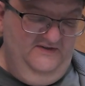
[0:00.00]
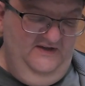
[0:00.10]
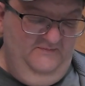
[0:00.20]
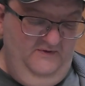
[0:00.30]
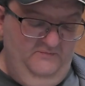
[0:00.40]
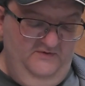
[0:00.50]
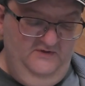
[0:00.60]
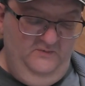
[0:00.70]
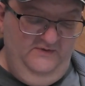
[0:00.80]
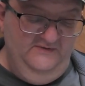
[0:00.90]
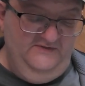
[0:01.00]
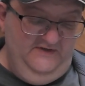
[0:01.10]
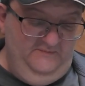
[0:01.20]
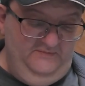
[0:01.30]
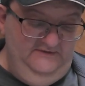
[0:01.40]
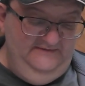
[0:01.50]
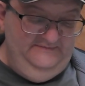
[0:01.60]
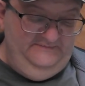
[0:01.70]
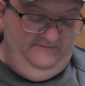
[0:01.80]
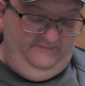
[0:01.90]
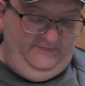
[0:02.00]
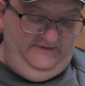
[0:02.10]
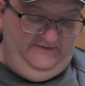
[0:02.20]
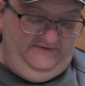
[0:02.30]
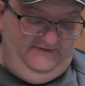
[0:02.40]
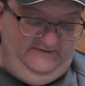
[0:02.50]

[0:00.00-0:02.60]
that by putting the wheels up, but I